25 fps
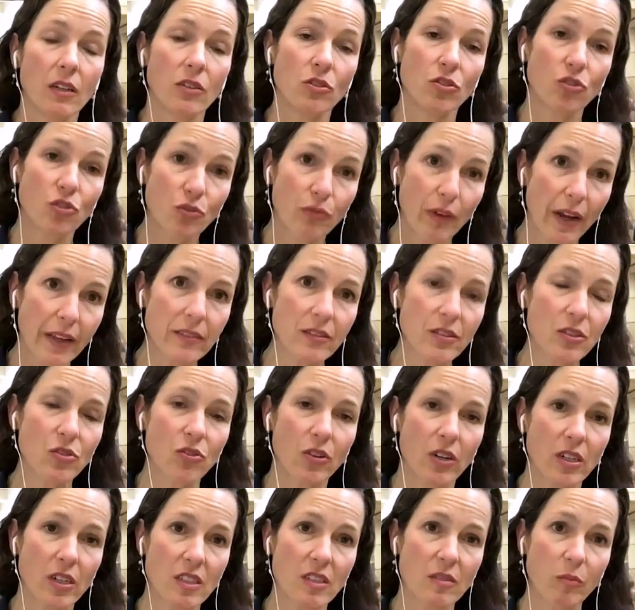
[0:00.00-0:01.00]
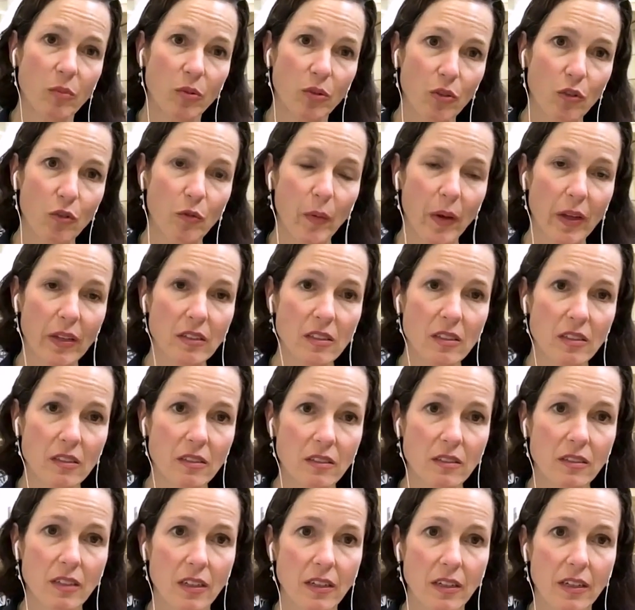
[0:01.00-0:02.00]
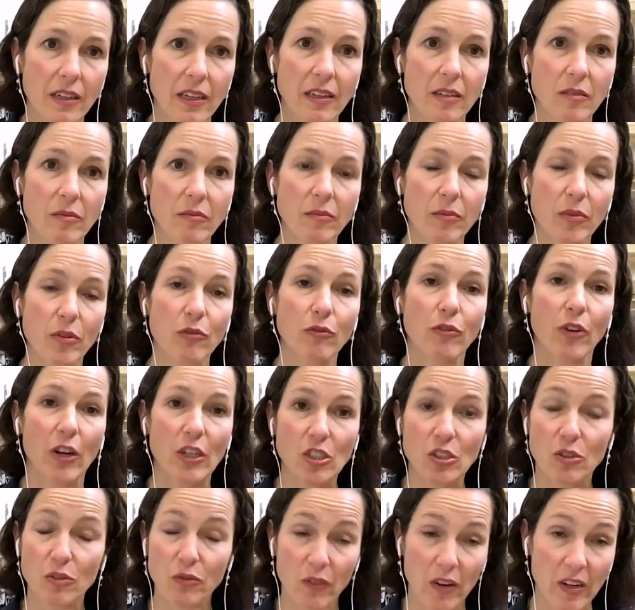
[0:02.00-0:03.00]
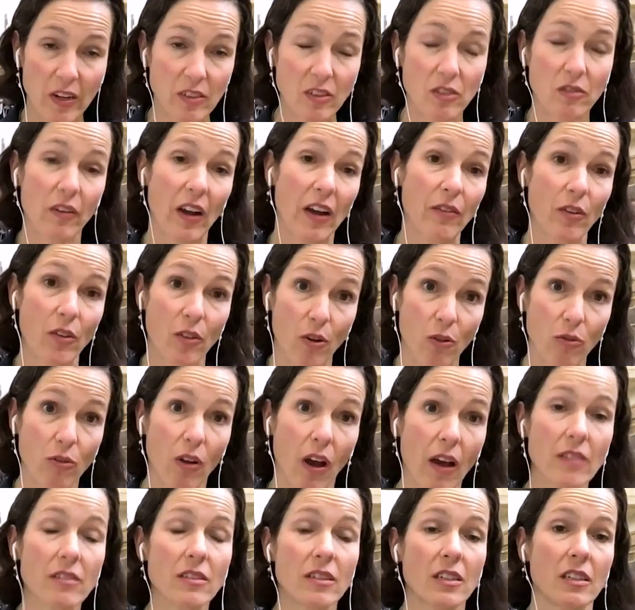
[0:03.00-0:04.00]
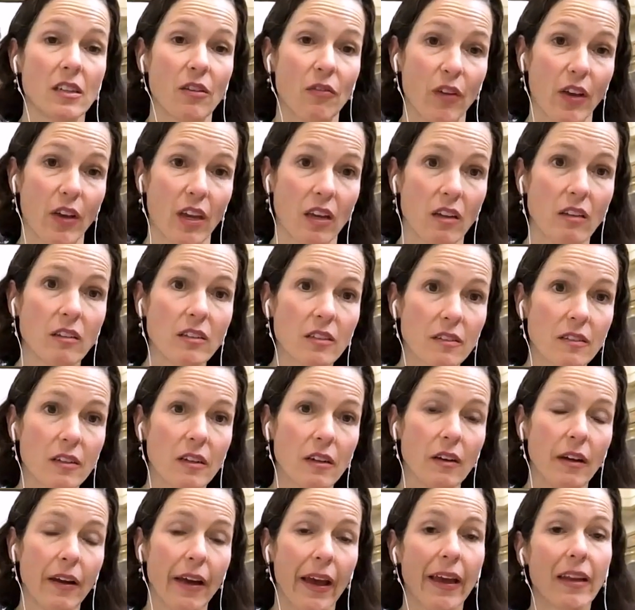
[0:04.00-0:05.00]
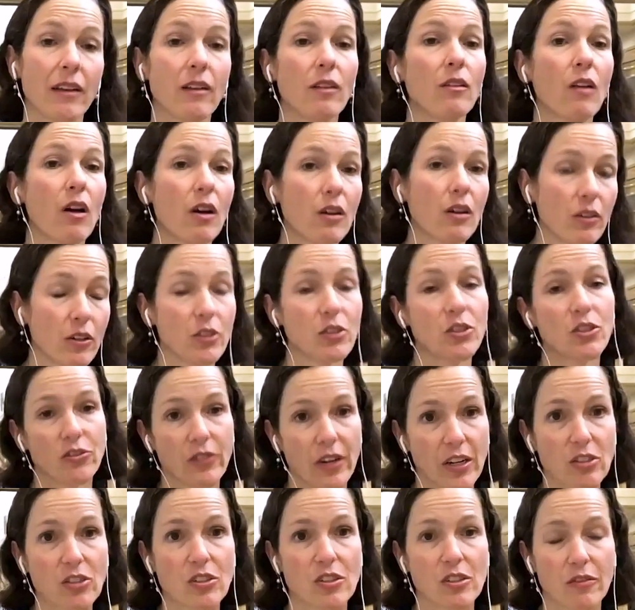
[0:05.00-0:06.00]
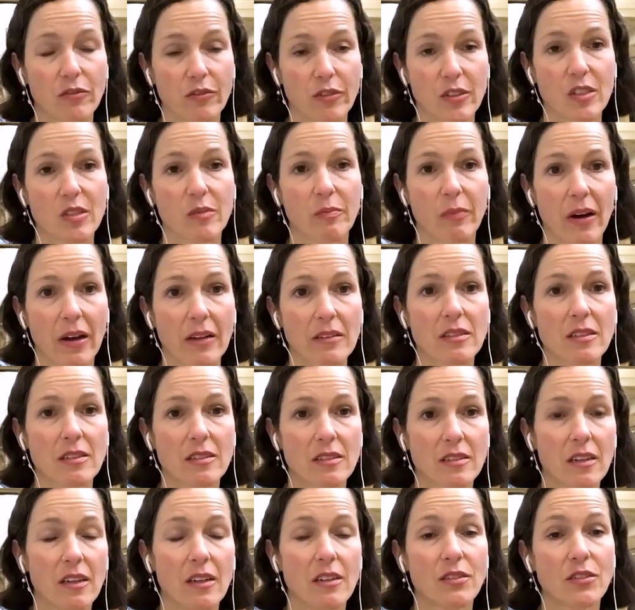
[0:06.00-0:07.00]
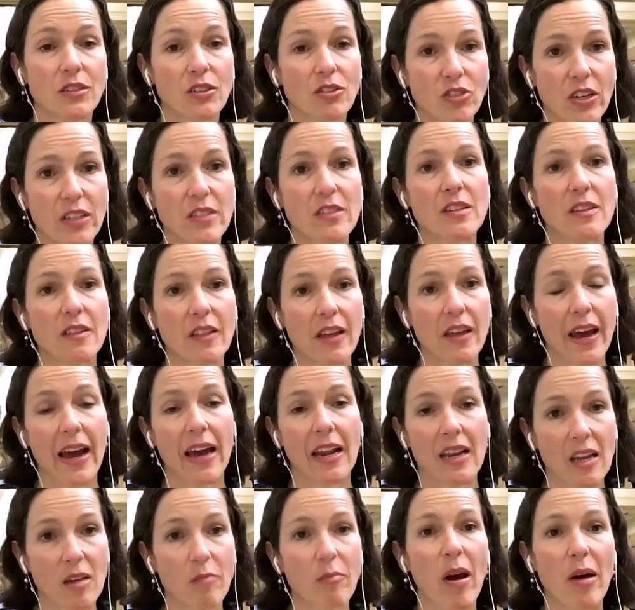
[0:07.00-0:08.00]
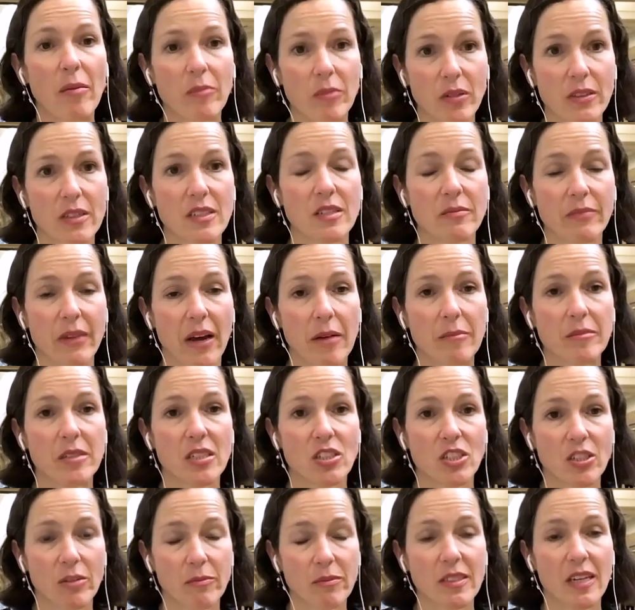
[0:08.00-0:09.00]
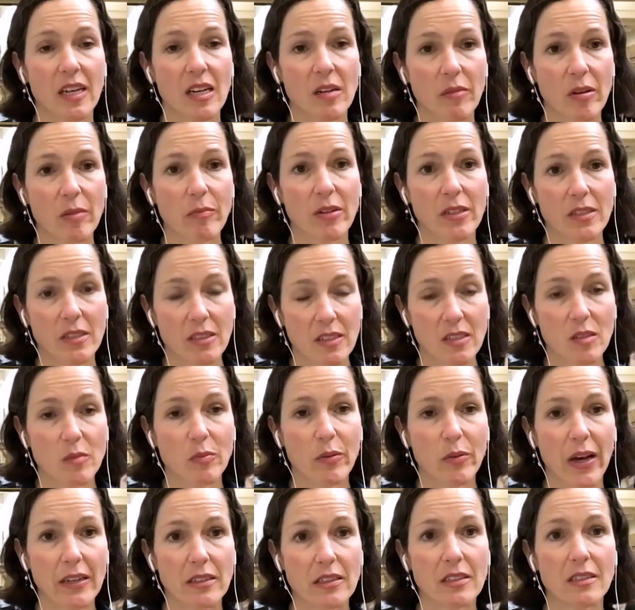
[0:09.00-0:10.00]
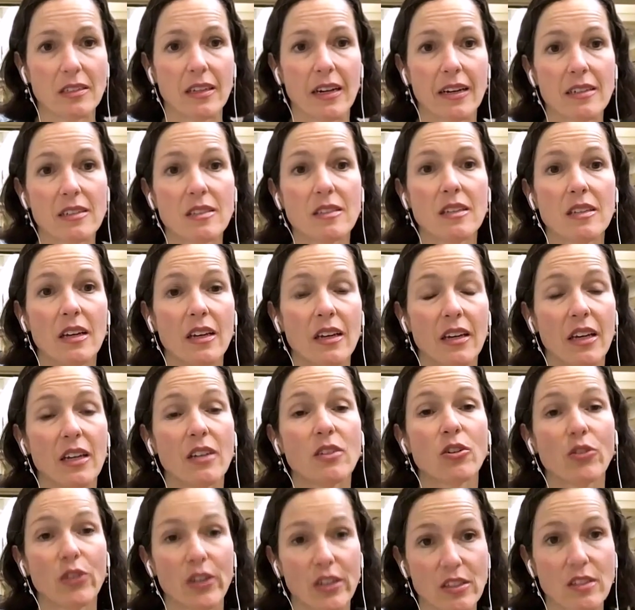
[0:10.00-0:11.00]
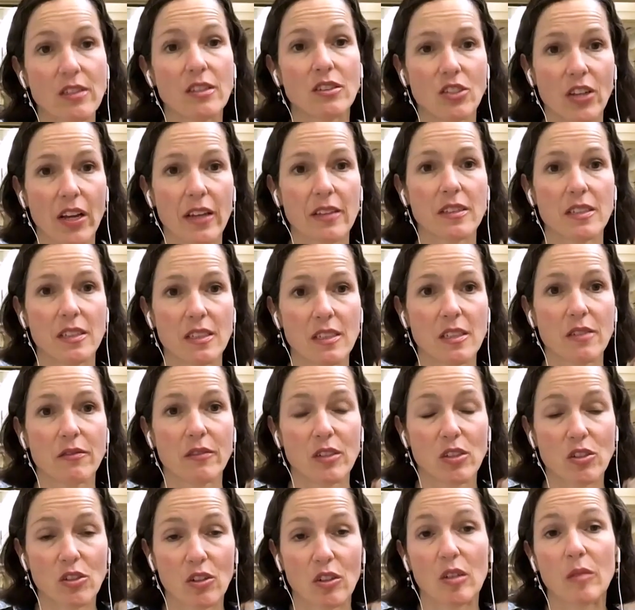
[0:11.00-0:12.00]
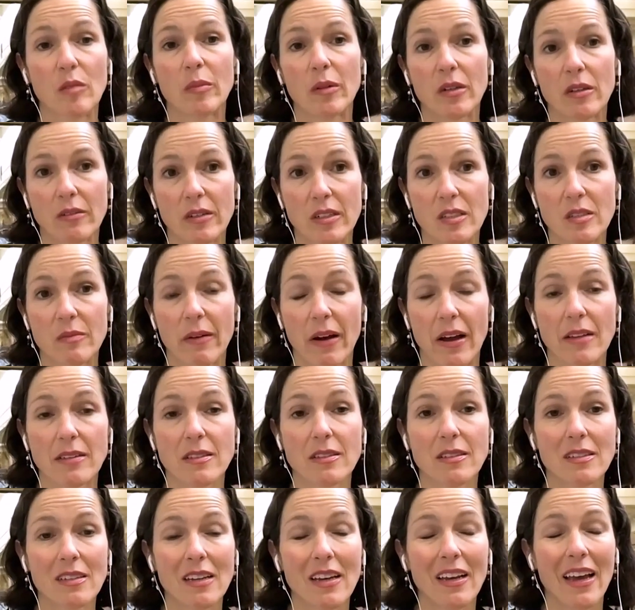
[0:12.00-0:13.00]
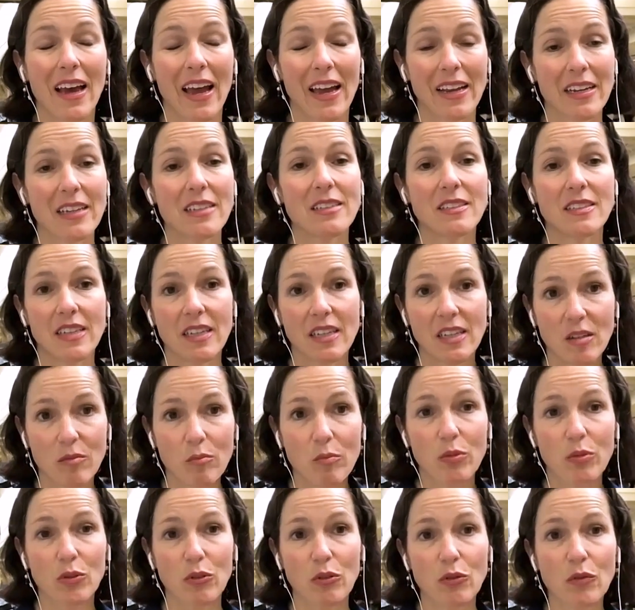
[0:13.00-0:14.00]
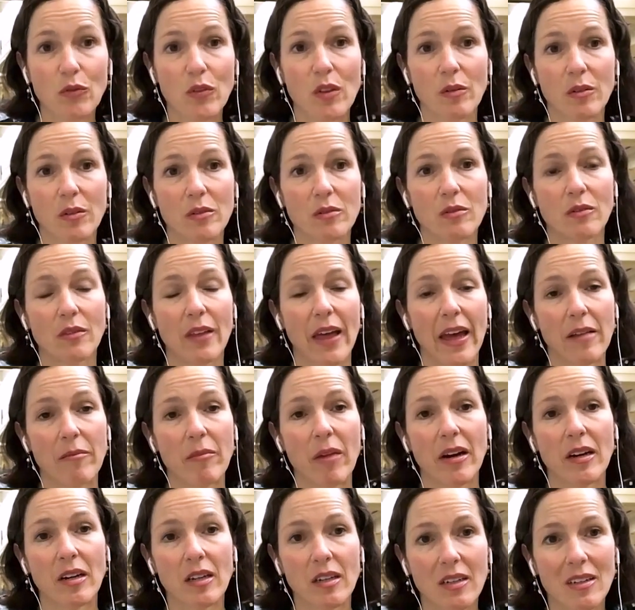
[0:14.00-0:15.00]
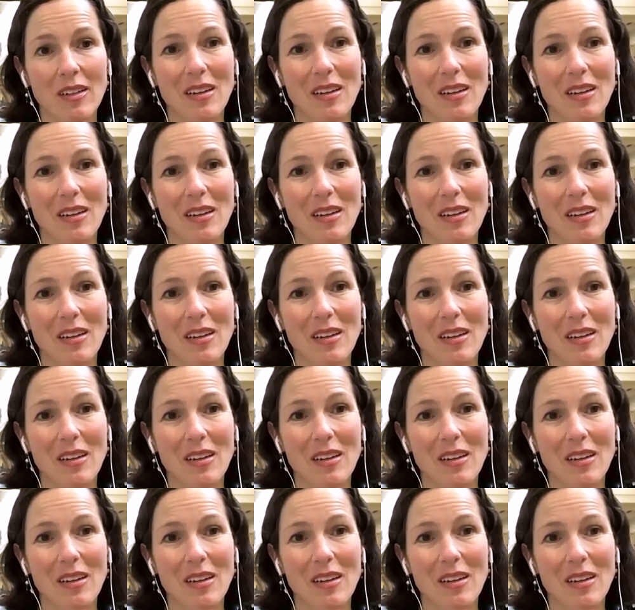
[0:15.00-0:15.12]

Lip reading: trends towards improvement in progression-free survival, though not significant, and longer duration of response, suggesting that adding pembrolizumab to gemcitabine plus cisplatin does increase the chances of a durable response. And it did improve the landmark